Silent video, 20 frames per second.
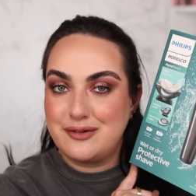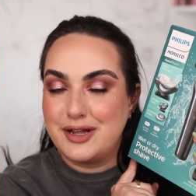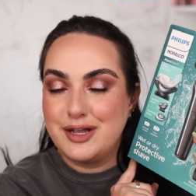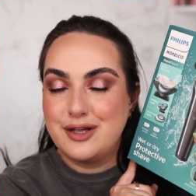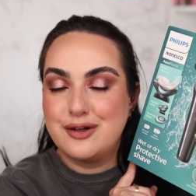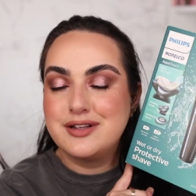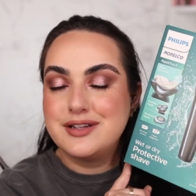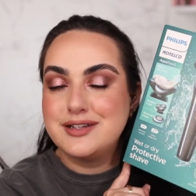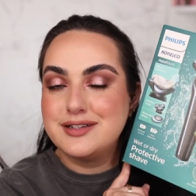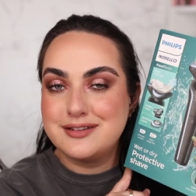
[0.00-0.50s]
I
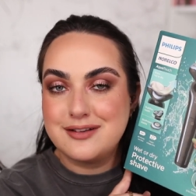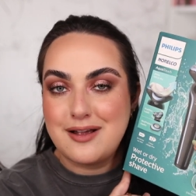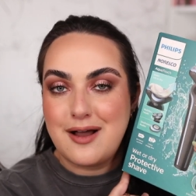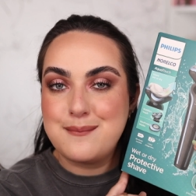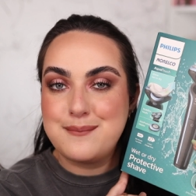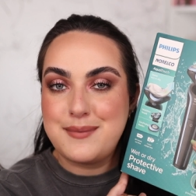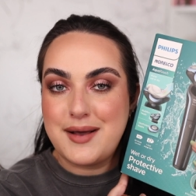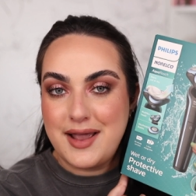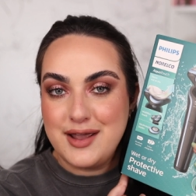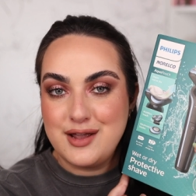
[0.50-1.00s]
couldn't
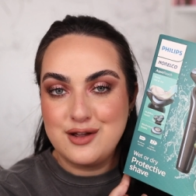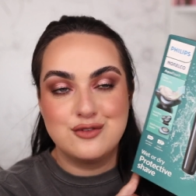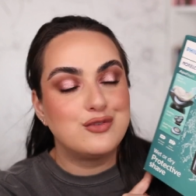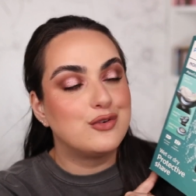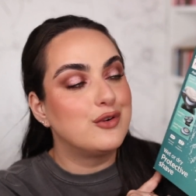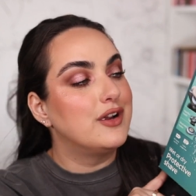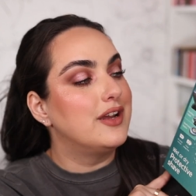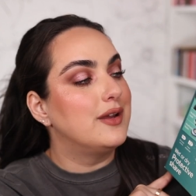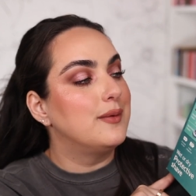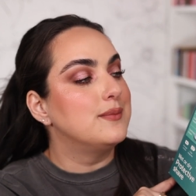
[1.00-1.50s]
not buy it
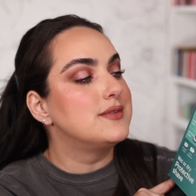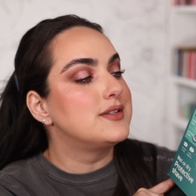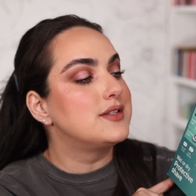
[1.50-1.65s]
for him.